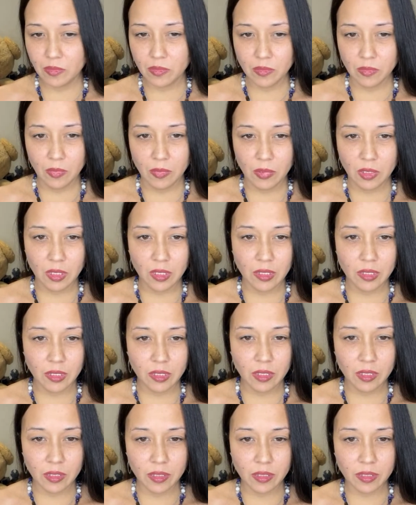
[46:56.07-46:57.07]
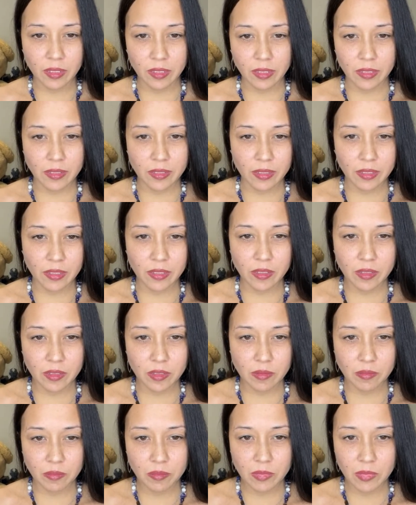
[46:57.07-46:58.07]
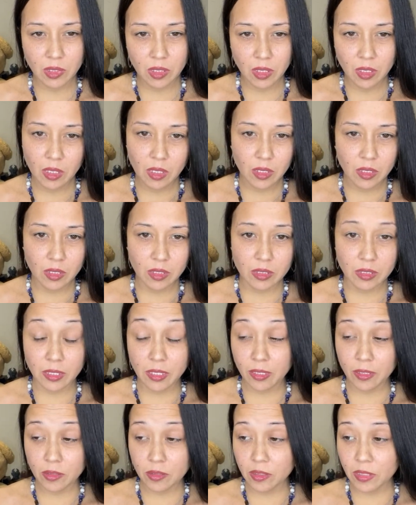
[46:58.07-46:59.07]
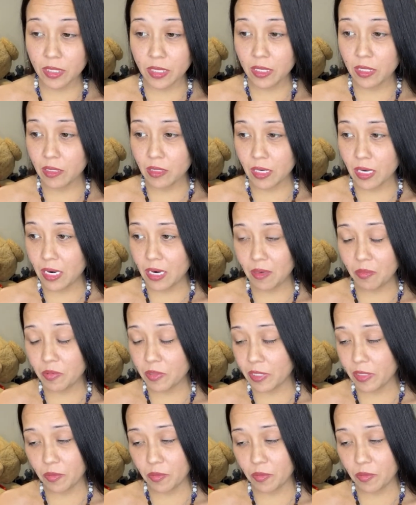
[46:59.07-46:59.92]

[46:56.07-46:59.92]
I needed it, I think. Because yesterday, I probably